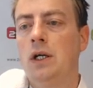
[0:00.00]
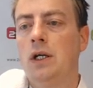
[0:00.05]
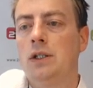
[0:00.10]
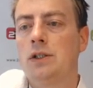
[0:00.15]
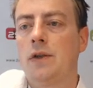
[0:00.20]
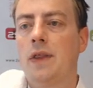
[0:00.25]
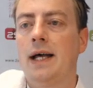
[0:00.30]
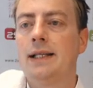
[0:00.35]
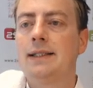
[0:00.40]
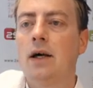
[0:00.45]

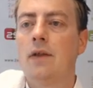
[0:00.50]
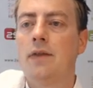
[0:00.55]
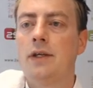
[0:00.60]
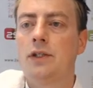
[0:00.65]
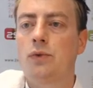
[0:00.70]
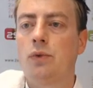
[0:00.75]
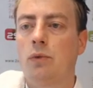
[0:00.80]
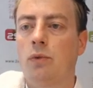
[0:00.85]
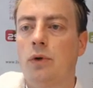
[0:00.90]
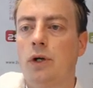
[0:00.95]
So that's how
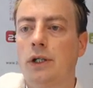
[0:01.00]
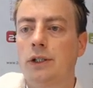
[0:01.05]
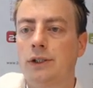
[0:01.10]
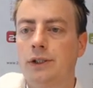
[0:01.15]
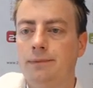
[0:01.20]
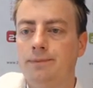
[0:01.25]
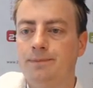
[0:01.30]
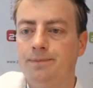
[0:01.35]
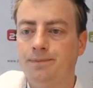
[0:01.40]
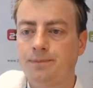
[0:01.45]
this one
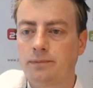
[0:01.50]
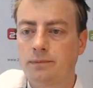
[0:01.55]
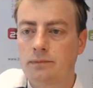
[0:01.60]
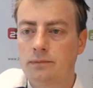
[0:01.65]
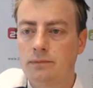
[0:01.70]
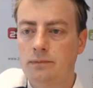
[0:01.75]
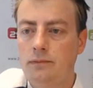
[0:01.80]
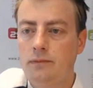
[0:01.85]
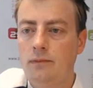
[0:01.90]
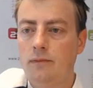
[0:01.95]
works.
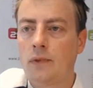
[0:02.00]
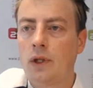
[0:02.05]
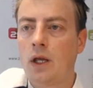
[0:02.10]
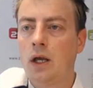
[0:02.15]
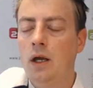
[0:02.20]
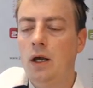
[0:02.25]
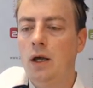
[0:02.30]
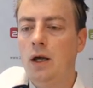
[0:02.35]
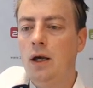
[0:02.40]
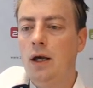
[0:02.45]

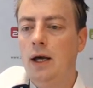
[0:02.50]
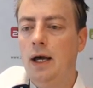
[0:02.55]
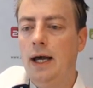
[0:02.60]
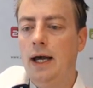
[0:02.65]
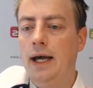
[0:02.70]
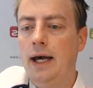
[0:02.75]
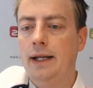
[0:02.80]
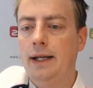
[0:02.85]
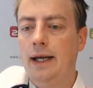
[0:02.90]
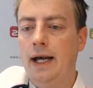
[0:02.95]

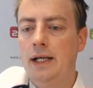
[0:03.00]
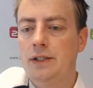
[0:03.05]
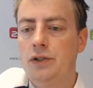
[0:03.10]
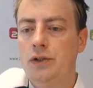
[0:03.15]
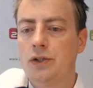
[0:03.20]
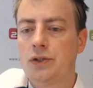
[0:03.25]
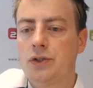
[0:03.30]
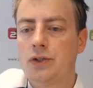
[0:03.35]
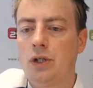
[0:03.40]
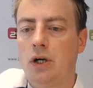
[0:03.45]
And as you
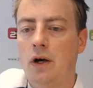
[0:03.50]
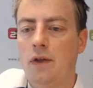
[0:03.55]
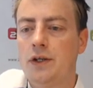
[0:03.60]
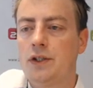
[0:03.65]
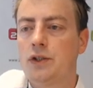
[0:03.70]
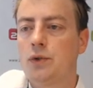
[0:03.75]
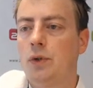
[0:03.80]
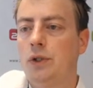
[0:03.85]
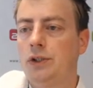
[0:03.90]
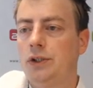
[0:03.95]
just saw,
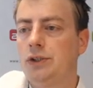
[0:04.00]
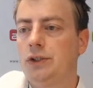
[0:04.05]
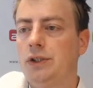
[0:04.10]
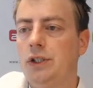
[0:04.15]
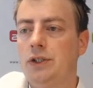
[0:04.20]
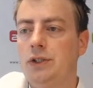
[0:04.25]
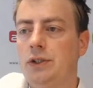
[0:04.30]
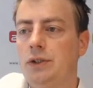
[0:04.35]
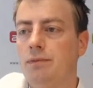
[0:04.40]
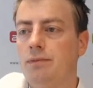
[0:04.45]
this one just
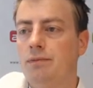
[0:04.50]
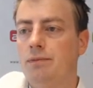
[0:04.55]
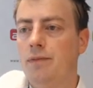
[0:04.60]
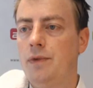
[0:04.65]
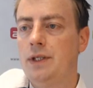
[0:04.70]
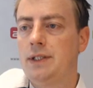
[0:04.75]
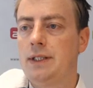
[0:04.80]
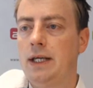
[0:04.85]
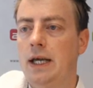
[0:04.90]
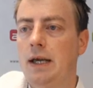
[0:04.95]
is
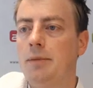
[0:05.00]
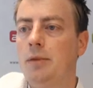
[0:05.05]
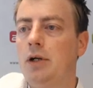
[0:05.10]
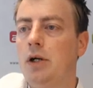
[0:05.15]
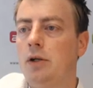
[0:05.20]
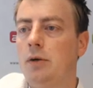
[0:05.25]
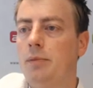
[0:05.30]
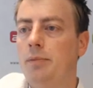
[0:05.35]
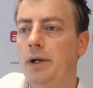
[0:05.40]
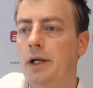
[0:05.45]
the same
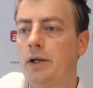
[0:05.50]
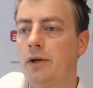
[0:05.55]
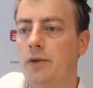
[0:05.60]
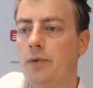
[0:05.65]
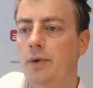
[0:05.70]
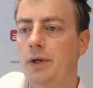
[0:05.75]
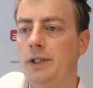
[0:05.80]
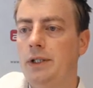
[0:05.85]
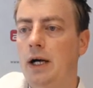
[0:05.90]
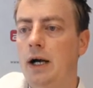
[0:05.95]
color picker
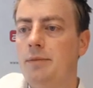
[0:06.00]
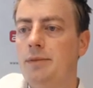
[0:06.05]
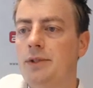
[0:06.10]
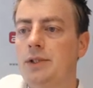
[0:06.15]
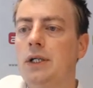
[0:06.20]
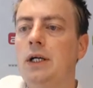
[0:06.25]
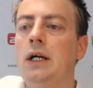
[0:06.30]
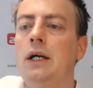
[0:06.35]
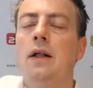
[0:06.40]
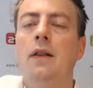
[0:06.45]
3
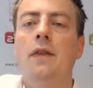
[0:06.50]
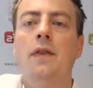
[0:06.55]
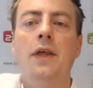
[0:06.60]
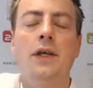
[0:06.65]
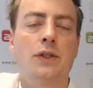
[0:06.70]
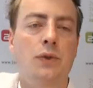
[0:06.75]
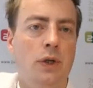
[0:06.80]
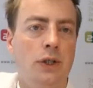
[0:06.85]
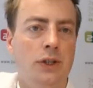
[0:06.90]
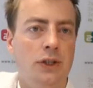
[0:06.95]
times.
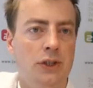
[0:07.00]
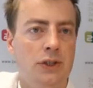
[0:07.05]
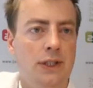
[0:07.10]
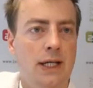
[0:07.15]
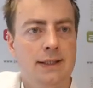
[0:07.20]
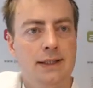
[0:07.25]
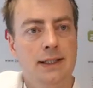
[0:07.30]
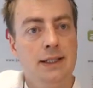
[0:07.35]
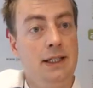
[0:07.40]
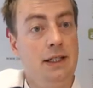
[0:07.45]
This one just
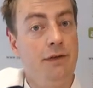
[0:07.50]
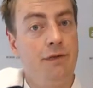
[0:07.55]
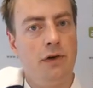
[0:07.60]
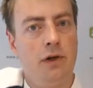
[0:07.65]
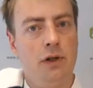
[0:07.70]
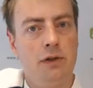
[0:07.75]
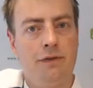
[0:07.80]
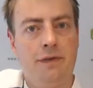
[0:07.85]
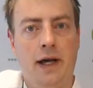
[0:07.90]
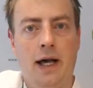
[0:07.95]
has a
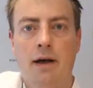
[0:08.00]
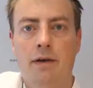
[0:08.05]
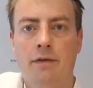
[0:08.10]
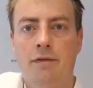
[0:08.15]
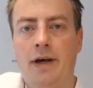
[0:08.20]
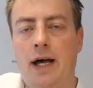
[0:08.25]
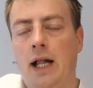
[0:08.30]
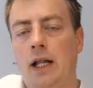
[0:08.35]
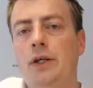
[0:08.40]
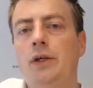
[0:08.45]
default
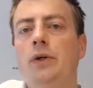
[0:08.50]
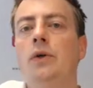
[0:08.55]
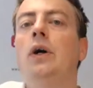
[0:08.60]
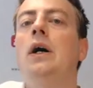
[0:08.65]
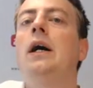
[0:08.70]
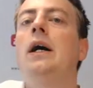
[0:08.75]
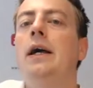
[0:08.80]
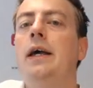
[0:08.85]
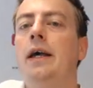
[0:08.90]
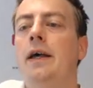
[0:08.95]
value
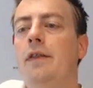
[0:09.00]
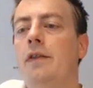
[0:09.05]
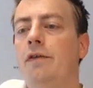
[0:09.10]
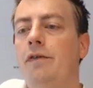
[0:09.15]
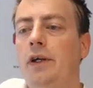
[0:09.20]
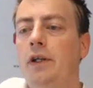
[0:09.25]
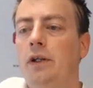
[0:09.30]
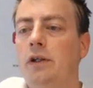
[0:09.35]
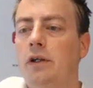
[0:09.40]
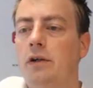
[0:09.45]
in the
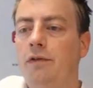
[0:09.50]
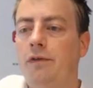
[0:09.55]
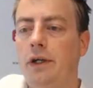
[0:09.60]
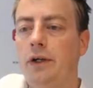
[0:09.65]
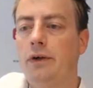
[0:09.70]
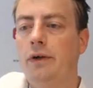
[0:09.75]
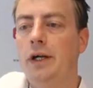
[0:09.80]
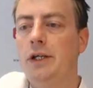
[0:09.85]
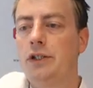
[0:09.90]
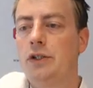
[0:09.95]
field
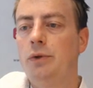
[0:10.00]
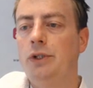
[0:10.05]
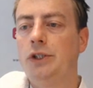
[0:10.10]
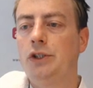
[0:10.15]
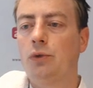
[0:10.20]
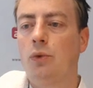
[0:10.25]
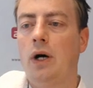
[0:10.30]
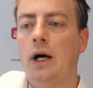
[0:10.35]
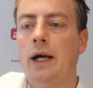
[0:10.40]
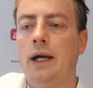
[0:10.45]
configuration,
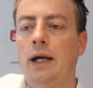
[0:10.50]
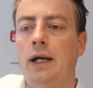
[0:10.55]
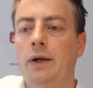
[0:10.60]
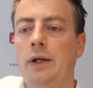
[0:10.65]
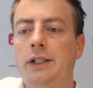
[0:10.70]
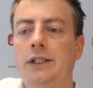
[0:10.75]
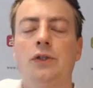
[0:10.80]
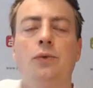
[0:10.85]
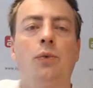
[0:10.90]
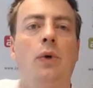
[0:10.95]

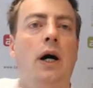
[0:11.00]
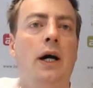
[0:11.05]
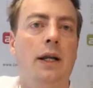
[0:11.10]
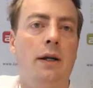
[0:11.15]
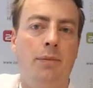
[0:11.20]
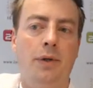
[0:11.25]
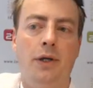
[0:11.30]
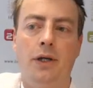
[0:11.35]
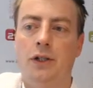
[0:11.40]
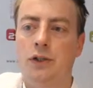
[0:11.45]
which is why it
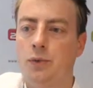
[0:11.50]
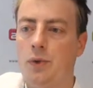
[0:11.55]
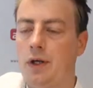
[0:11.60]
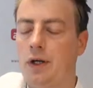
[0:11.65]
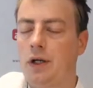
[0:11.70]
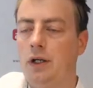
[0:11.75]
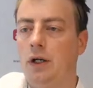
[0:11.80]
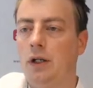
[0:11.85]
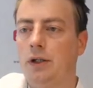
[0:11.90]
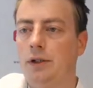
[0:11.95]
appears with a
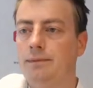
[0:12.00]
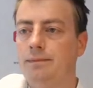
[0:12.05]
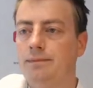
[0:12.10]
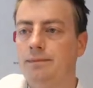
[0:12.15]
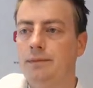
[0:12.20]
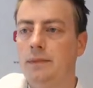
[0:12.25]
color.